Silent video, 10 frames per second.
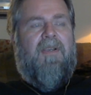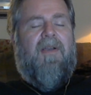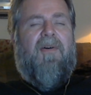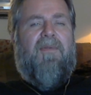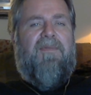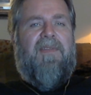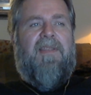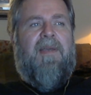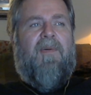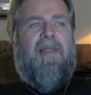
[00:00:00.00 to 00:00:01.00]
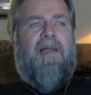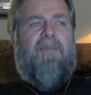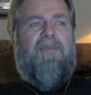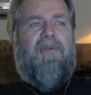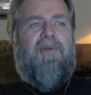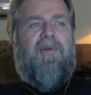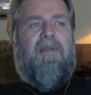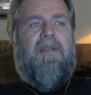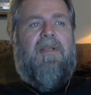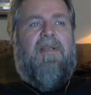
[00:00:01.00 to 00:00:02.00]
Hopefully that will help you,
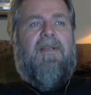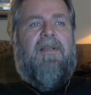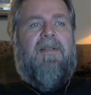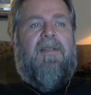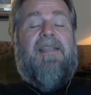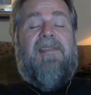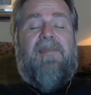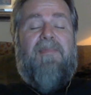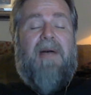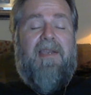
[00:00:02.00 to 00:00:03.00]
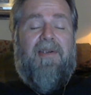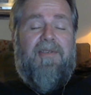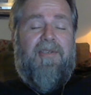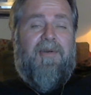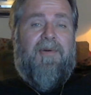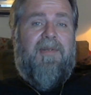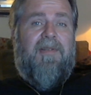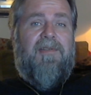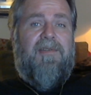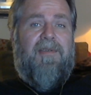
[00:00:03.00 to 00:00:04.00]
inspire you
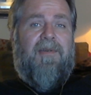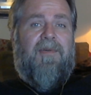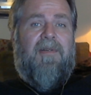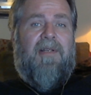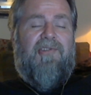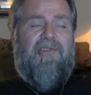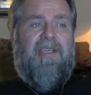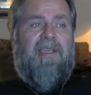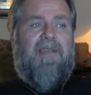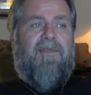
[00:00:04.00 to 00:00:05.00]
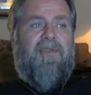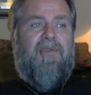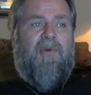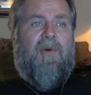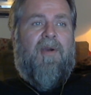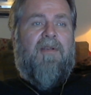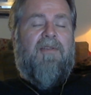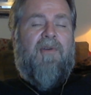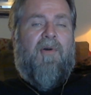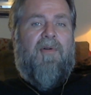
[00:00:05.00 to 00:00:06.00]
to achieve your
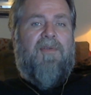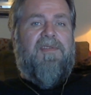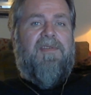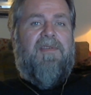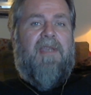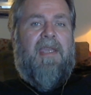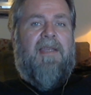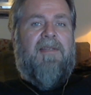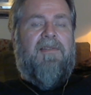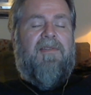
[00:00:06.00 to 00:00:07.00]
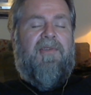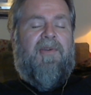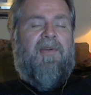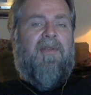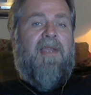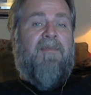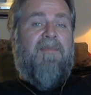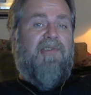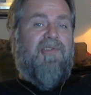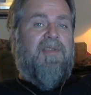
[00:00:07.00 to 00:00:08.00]
goals and your
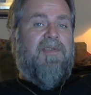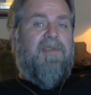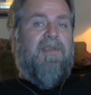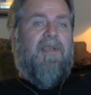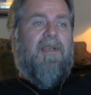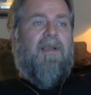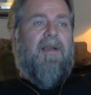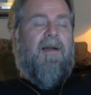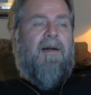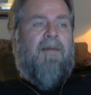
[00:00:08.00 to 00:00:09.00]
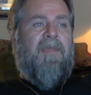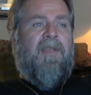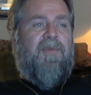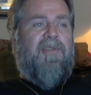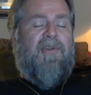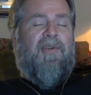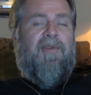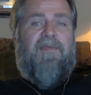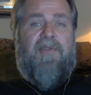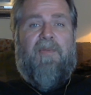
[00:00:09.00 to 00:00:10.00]
ambitions. In return
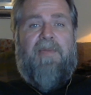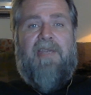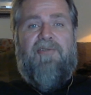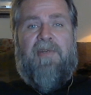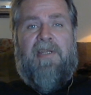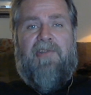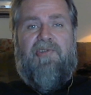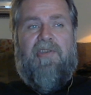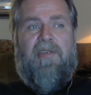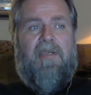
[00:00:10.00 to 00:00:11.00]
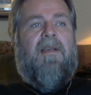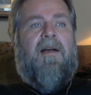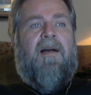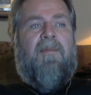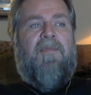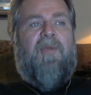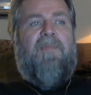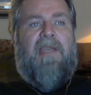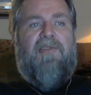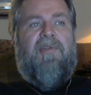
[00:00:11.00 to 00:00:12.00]
for your patronage I
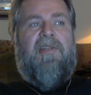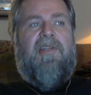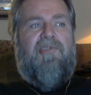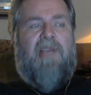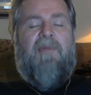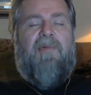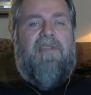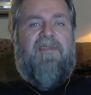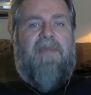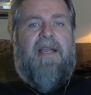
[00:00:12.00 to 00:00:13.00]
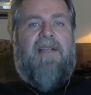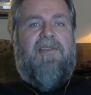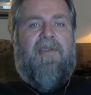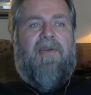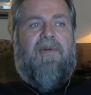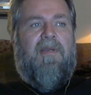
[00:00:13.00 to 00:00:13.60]
will give back to you